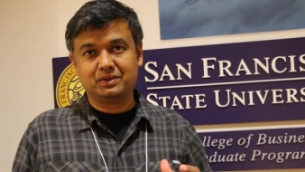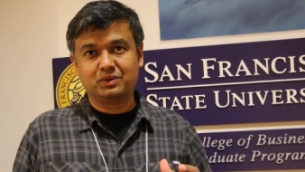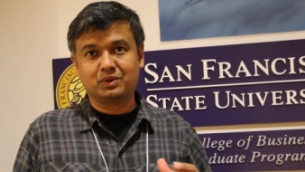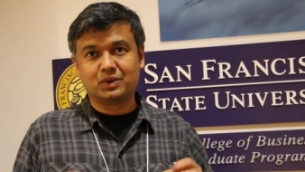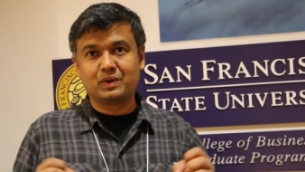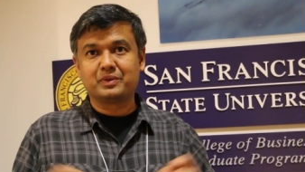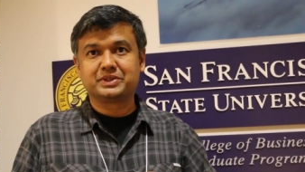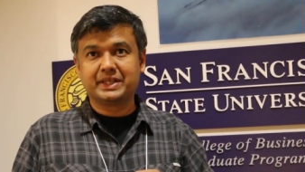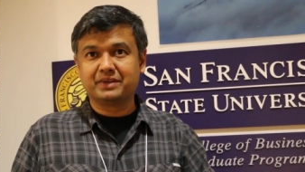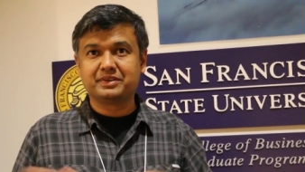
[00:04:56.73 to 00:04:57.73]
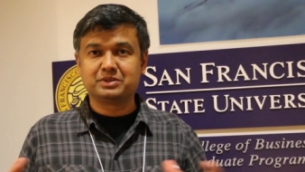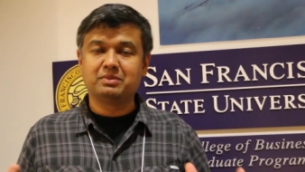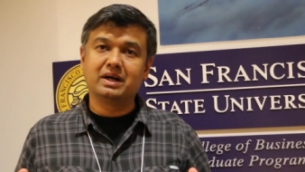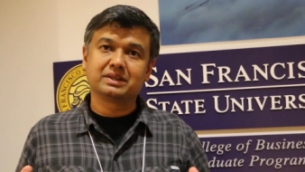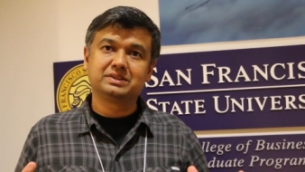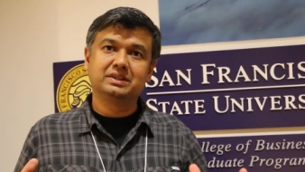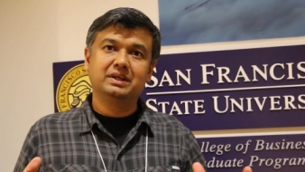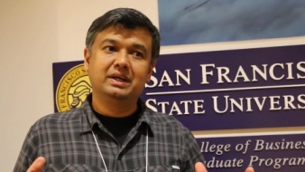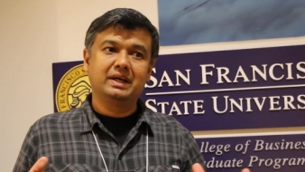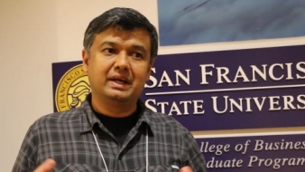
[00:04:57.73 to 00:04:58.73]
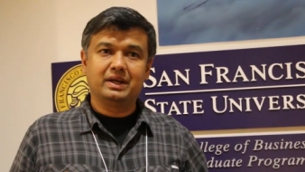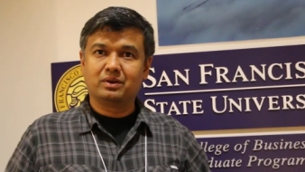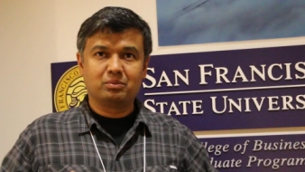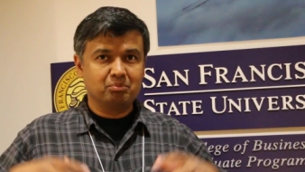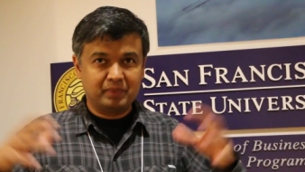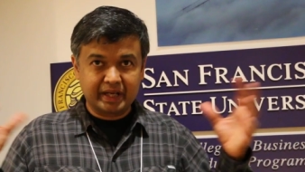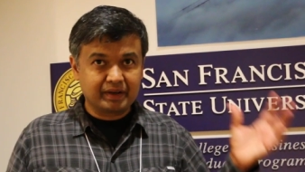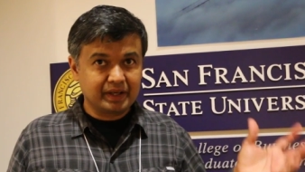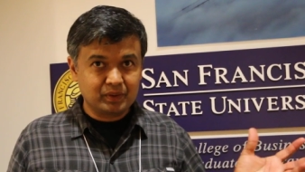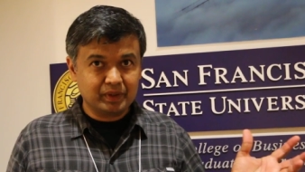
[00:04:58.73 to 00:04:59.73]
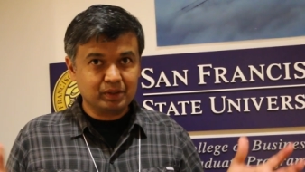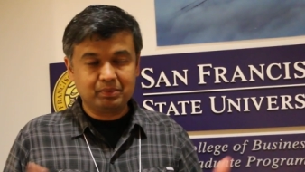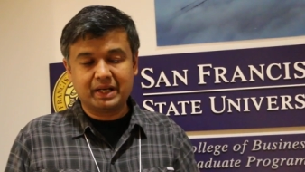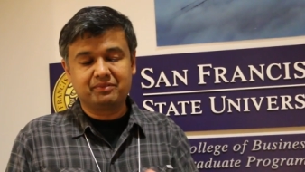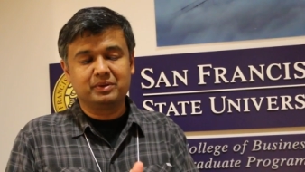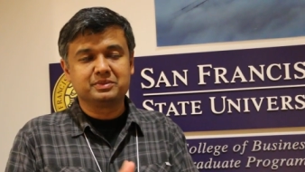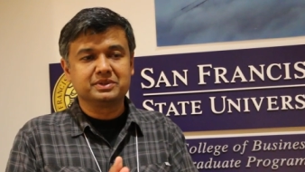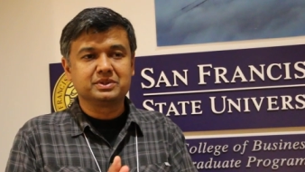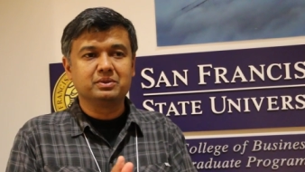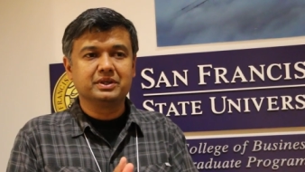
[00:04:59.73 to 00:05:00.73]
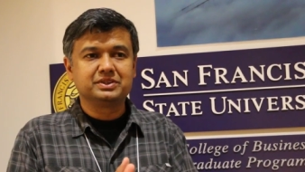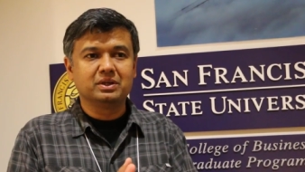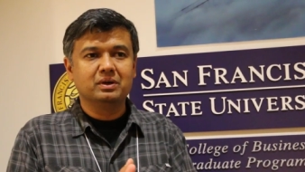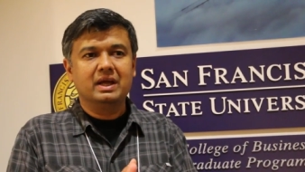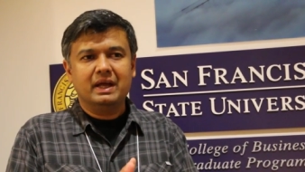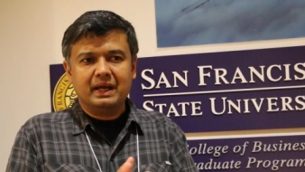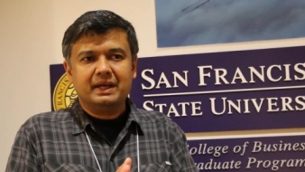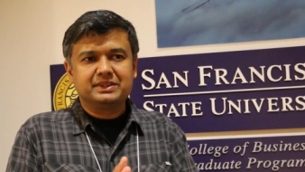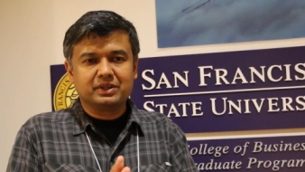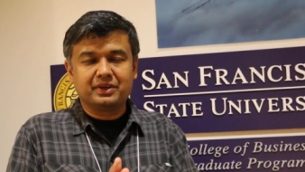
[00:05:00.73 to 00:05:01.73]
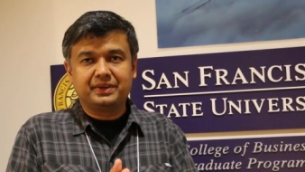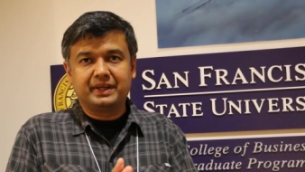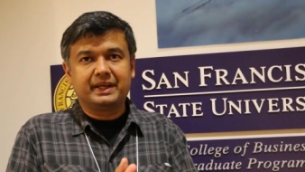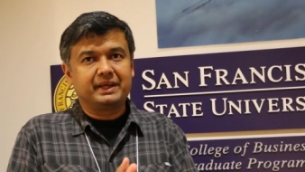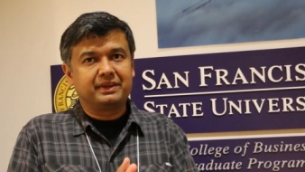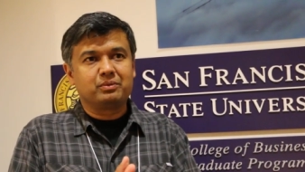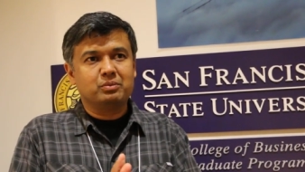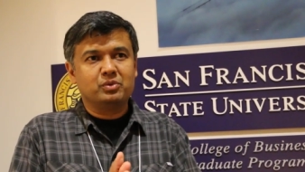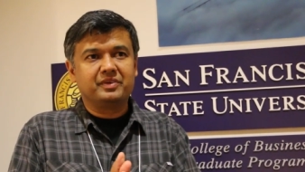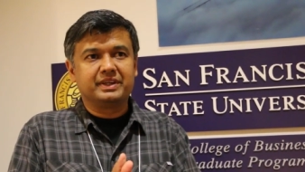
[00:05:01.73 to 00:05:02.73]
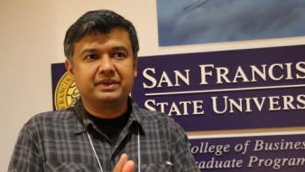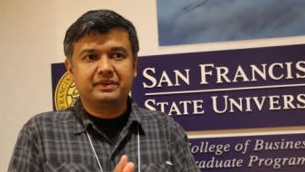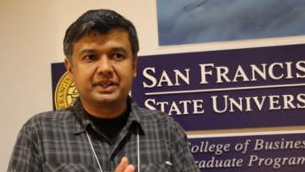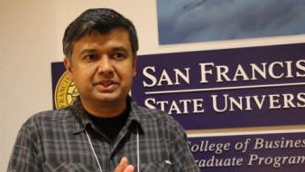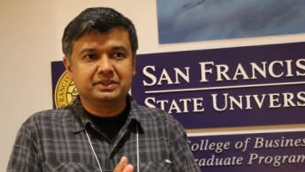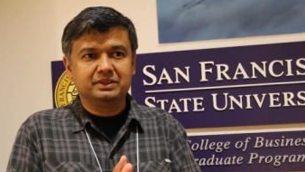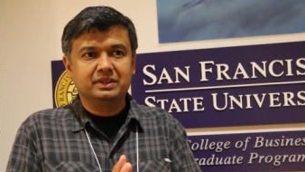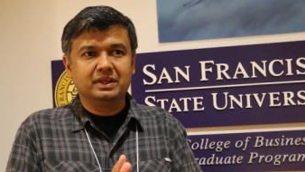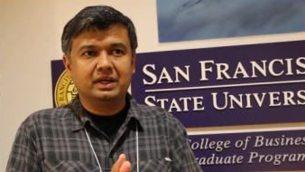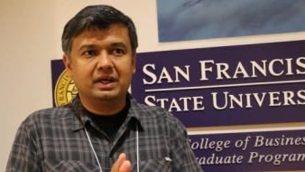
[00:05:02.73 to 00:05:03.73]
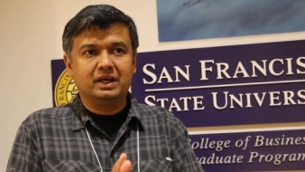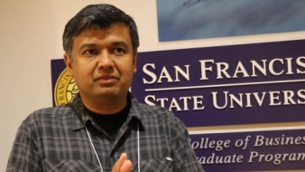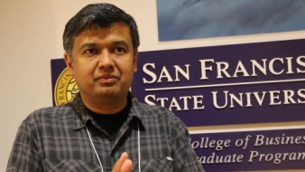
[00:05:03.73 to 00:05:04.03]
to grow outside of this box and migrate to other platforms and so on. So it's a good thing, and I think we're moving in that direction uh,